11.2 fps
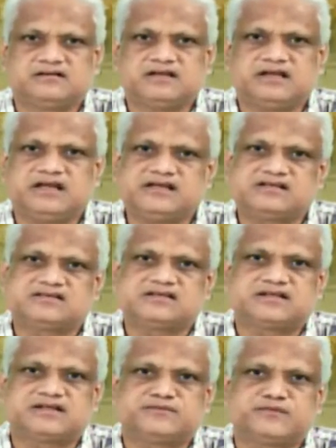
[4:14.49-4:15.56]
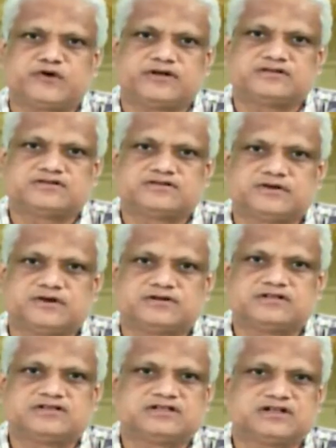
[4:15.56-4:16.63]
the intersecting points
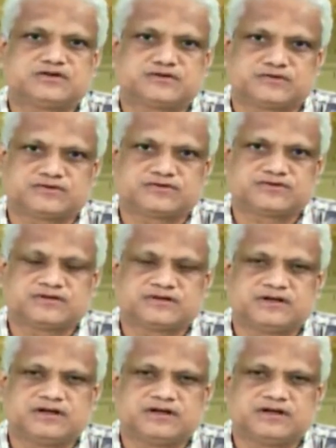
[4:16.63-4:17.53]
on the Silk routes